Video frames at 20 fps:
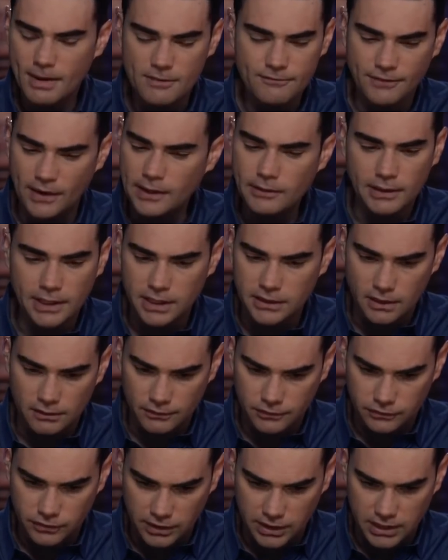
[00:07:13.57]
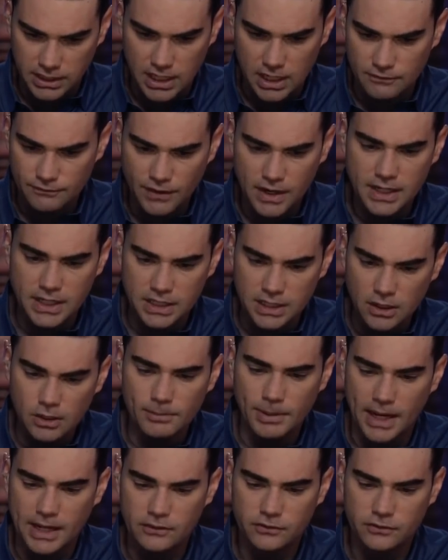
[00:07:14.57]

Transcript: by firing in their vicinity and fighting nearby